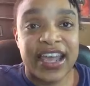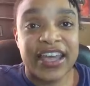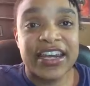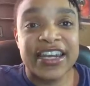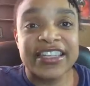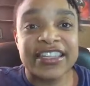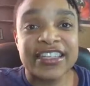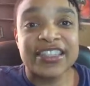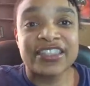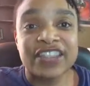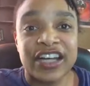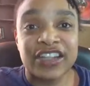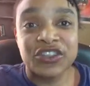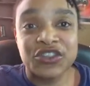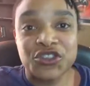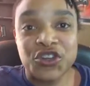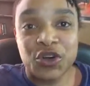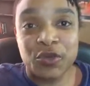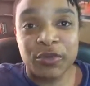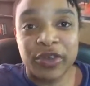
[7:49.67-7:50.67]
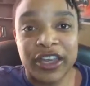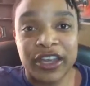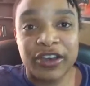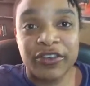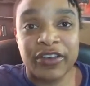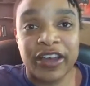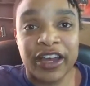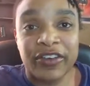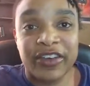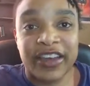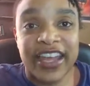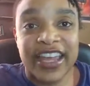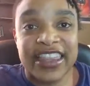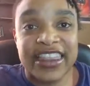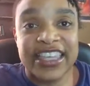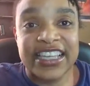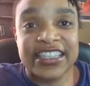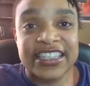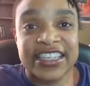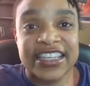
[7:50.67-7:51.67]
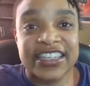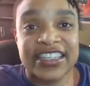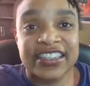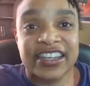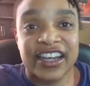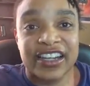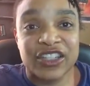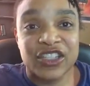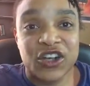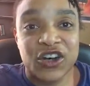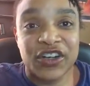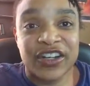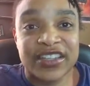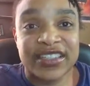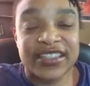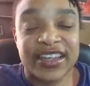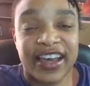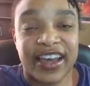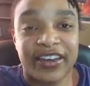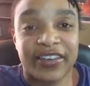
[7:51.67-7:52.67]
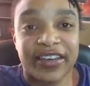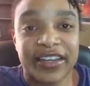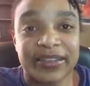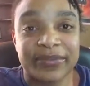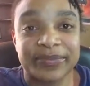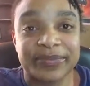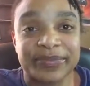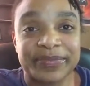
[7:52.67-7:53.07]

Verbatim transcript: This is Dr. Charmaine Gregory, and this is The Nocturnist Diary.